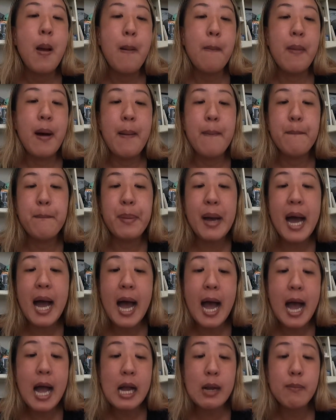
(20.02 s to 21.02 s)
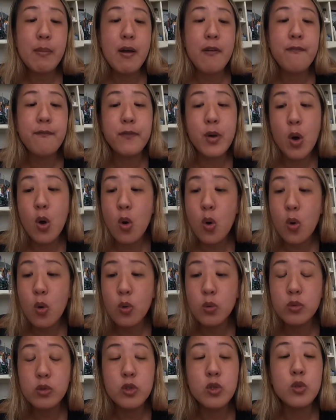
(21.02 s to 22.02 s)
my bag, my
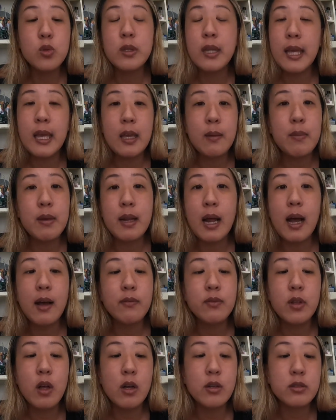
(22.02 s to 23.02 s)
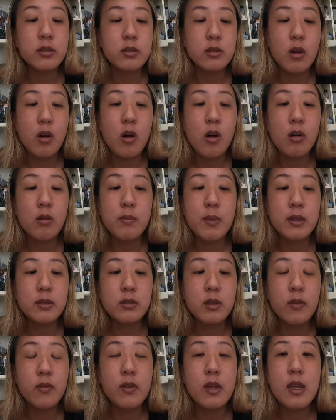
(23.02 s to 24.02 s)
phone, you name it. I've lost all my
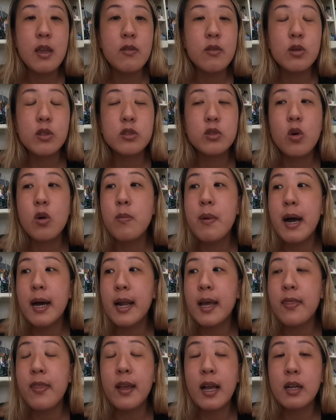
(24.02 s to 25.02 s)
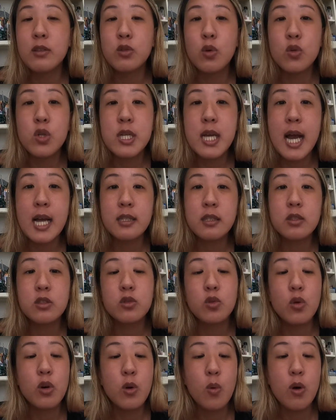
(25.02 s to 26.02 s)
stuff. It was so bad. I think I told you guys the
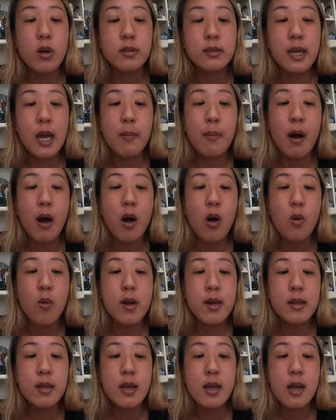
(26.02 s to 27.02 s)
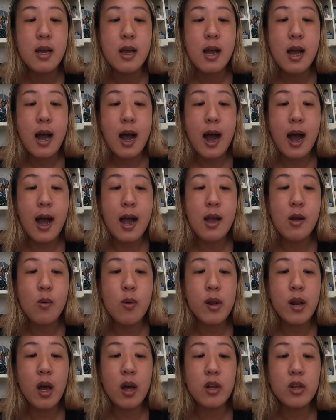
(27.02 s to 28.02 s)
story one time how when I
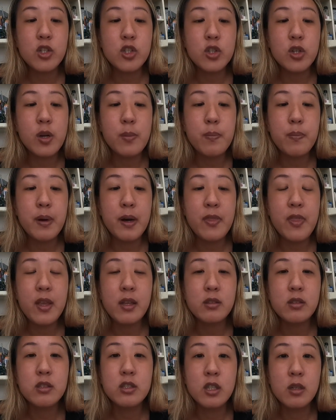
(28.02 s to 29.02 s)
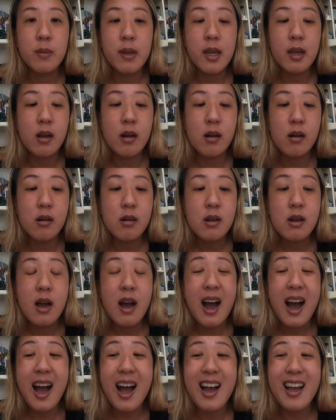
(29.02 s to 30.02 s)
went on a trip, I think to Jamaica,
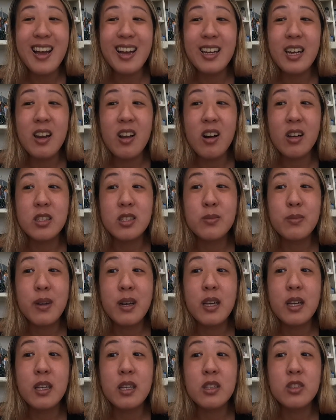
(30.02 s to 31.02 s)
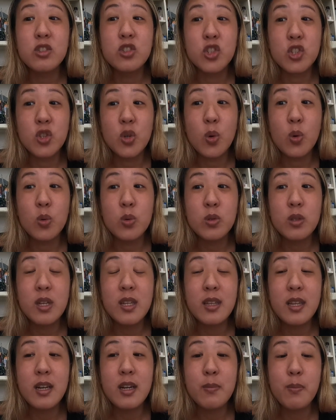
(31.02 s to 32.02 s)
I had lost my drone
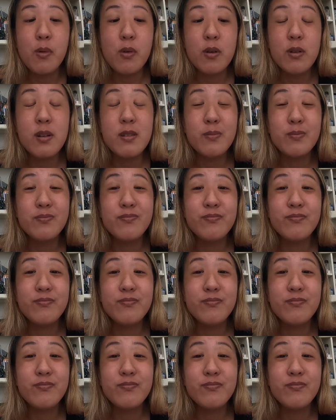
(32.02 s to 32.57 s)
in the airport,